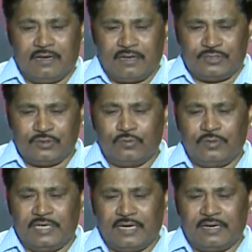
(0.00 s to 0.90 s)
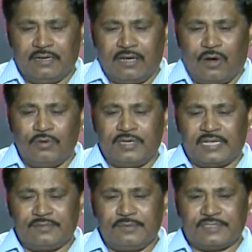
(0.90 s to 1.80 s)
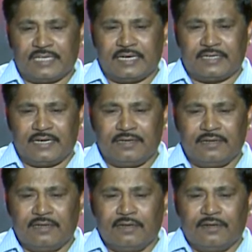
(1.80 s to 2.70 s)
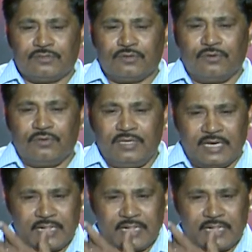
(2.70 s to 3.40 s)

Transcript: shown here, how it has been selected. So, here